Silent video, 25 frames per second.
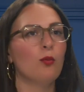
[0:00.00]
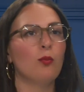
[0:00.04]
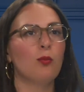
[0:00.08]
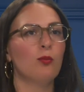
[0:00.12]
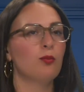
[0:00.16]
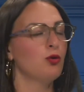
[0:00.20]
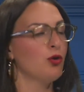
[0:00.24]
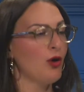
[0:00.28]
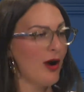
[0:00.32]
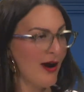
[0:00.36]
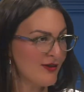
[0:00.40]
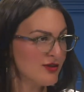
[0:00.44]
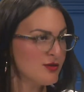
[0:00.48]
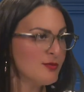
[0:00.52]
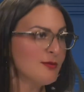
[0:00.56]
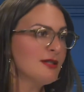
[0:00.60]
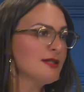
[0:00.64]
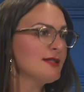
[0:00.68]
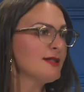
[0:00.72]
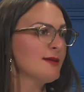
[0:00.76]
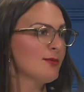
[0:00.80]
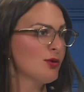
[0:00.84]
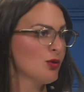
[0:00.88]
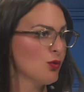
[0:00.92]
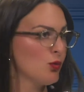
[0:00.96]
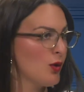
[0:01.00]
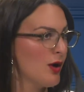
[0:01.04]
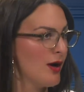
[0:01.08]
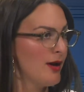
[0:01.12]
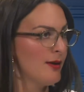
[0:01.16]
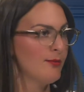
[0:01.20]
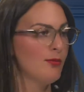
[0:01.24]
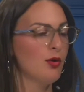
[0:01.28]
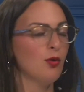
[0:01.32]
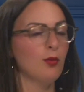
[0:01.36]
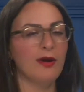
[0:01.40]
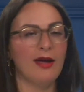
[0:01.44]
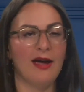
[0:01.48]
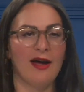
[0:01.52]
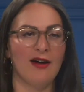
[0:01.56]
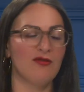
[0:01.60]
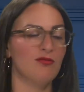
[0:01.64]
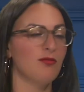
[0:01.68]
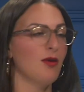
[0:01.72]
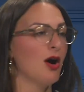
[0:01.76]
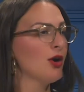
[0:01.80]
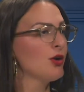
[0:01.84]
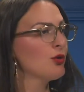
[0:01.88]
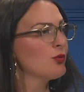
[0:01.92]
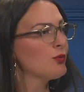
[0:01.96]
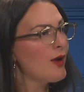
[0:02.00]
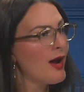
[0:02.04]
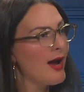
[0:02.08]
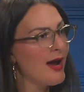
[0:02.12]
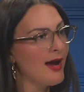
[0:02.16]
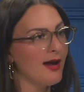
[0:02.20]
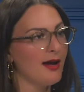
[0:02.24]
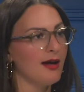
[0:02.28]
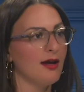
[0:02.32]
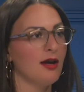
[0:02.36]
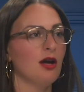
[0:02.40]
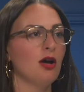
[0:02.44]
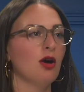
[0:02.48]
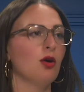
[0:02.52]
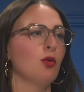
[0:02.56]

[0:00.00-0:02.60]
Craftsman is number one, but we have Monterey,